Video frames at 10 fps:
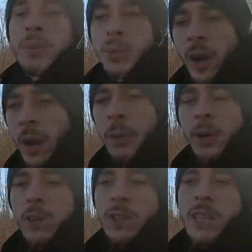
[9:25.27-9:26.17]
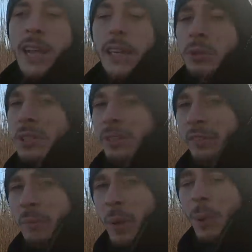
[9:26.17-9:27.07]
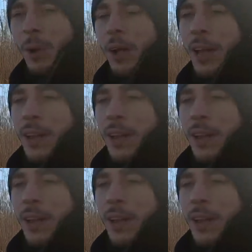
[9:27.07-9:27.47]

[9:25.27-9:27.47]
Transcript: subscribers, that interest from people.